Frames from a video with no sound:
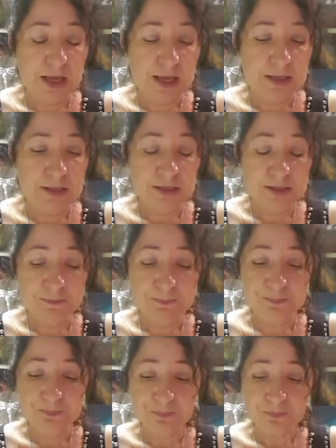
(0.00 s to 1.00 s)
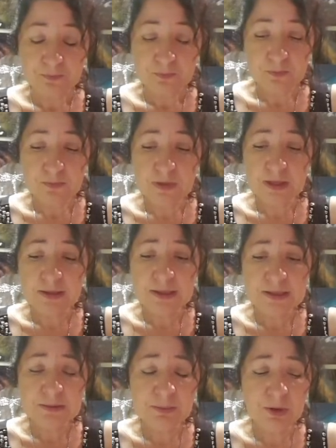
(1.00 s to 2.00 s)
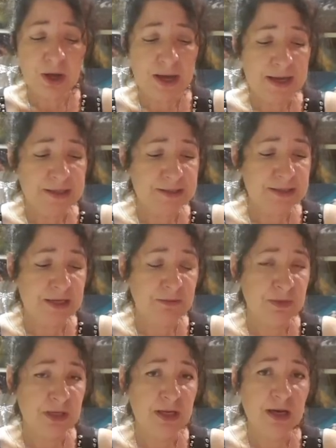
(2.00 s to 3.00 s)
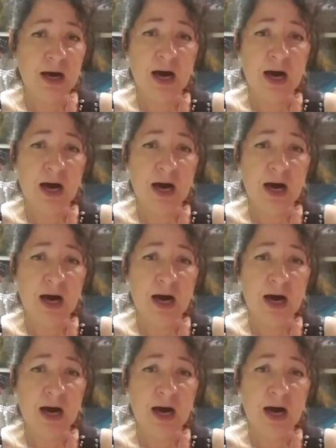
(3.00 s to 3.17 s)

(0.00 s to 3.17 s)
And this supplier has sent me